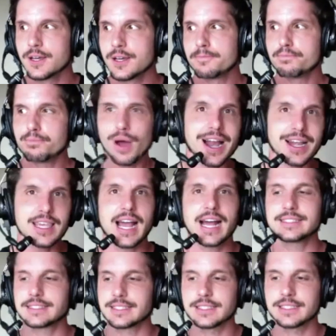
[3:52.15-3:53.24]

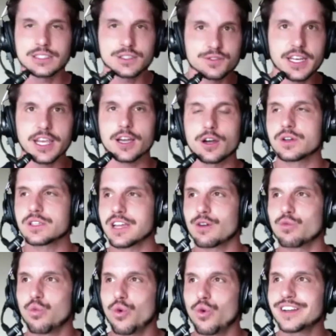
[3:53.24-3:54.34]
podcast, in this video, is I
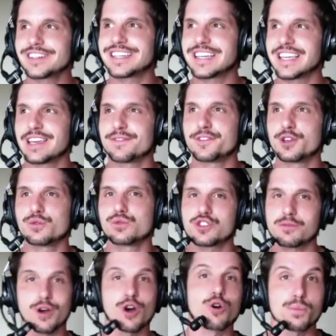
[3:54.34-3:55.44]
want to give you
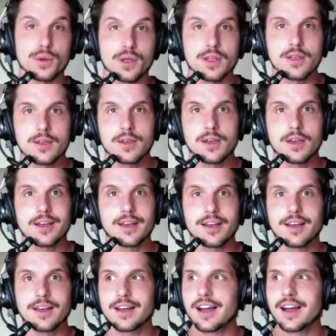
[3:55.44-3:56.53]
some hope.
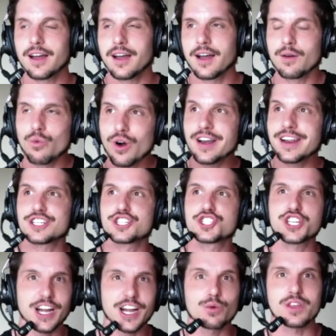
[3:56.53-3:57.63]
I want to
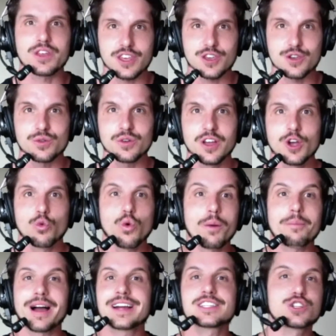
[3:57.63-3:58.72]
share with you what
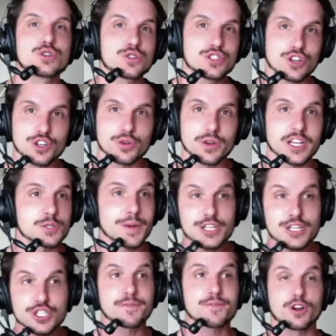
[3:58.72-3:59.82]
my students are doing,
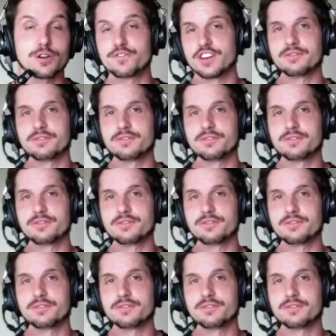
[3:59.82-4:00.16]
especially if you're a fit